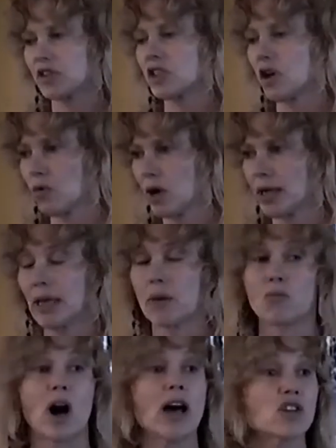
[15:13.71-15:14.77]
and so on.
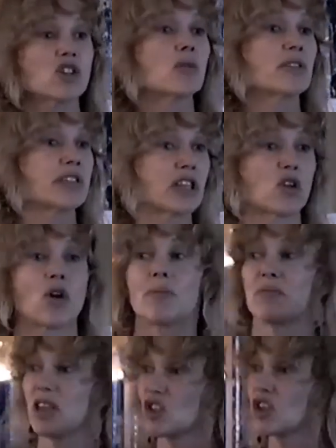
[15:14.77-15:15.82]
And while she was in her
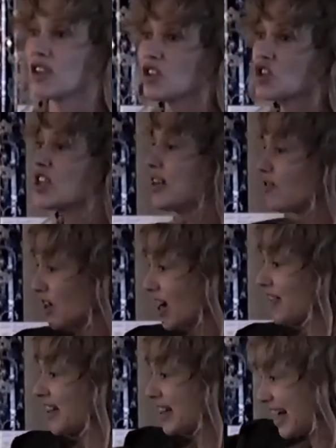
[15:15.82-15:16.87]
omniscience, she even
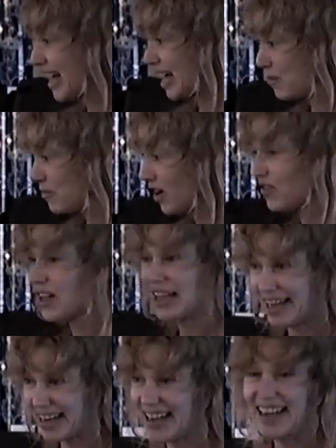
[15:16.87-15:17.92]
got the name of the
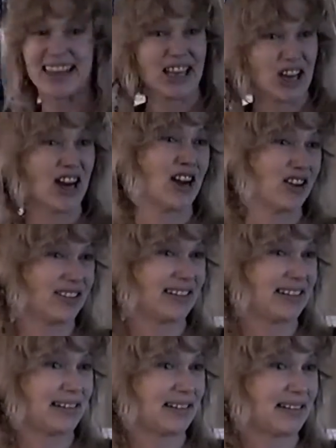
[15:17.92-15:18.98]
lady in the car.
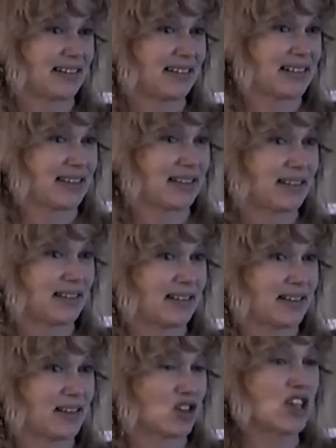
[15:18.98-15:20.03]

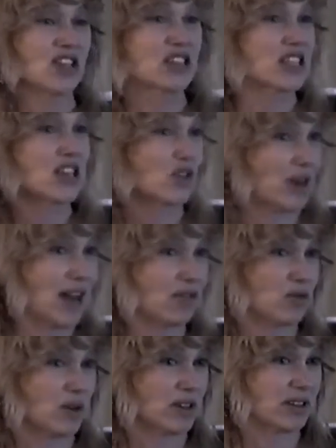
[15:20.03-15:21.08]
She didn't seek her
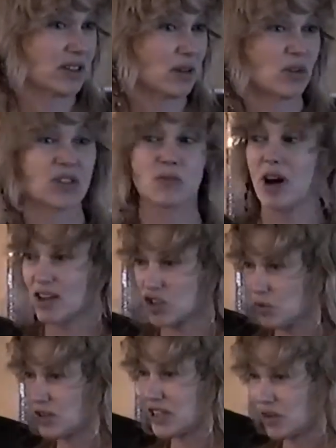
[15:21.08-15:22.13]
afterwards. It was while
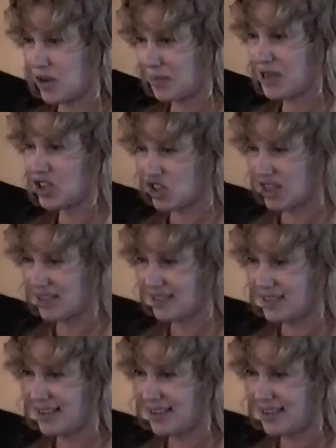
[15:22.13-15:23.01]
she was in her omniscience.